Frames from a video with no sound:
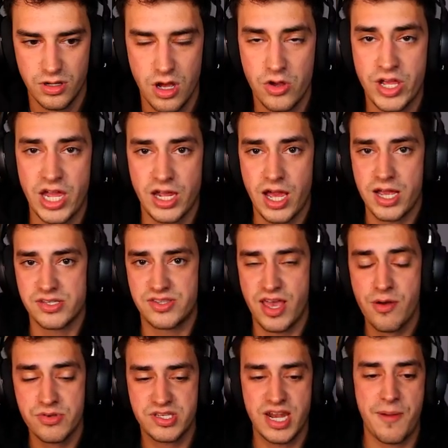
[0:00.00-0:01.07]
Okay, guys,
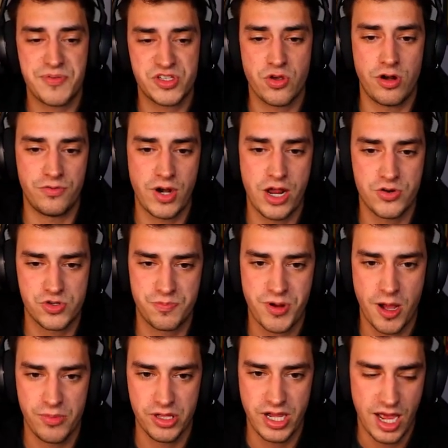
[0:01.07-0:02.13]
that was an episode of Riders
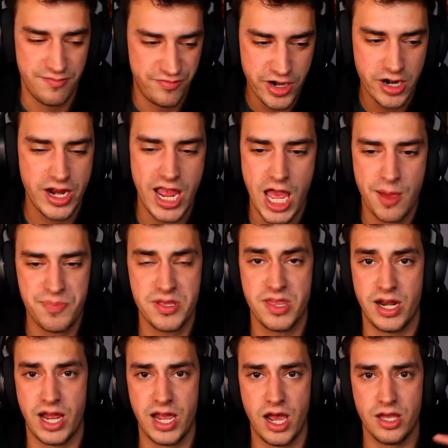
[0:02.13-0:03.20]
Republic. I'm very happy
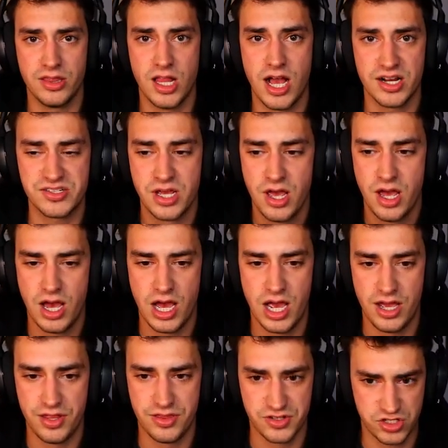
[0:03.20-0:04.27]
that I unlocked
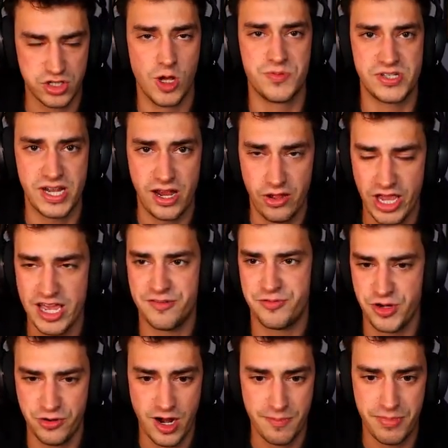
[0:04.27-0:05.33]
the slope style and
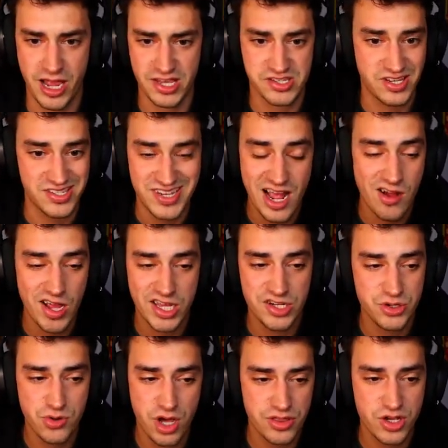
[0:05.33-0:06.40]
free ride bikes, because now I can
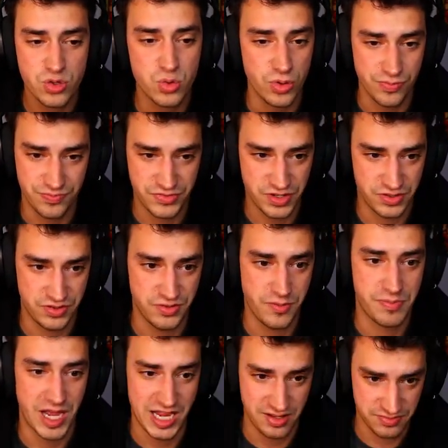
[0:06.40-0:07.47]
do all the cool
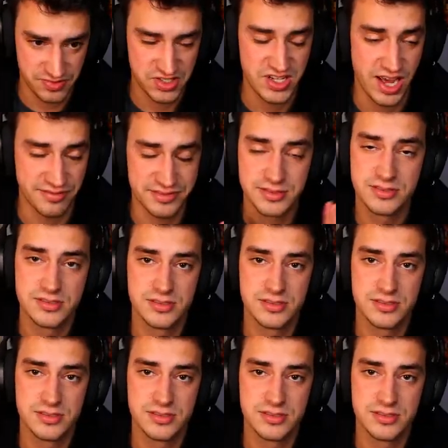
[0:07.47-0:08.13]
bike stuff.